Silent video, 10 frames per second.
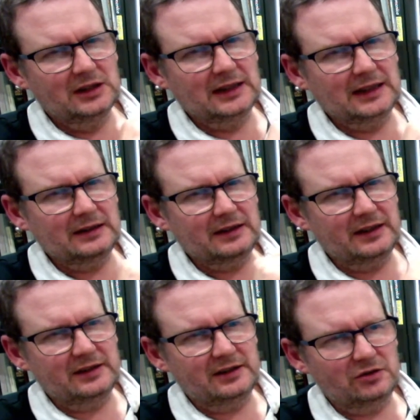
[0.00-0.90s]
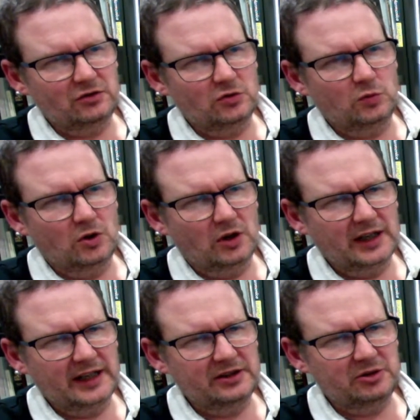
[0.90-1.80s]
and Gitea is just one
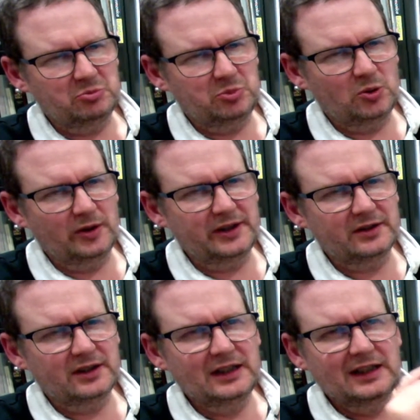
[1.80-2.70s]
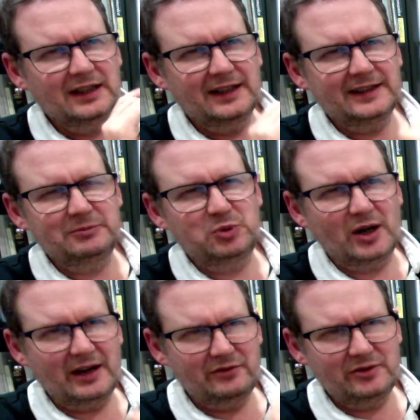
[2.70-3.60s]
case in point, and then put
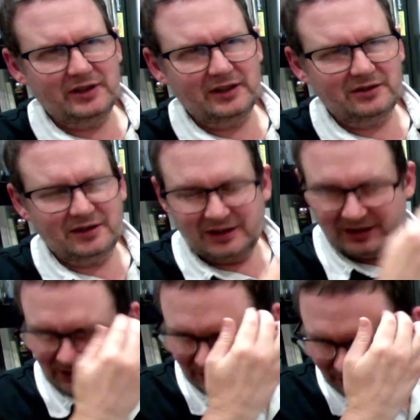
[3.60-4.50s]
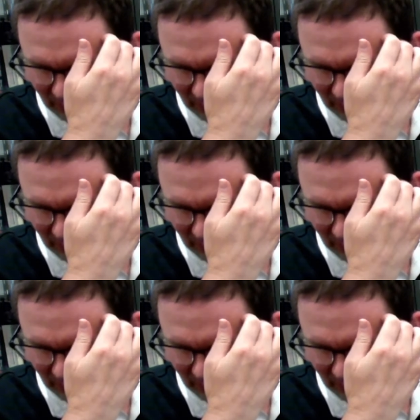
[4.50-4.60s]
everything into the Gitea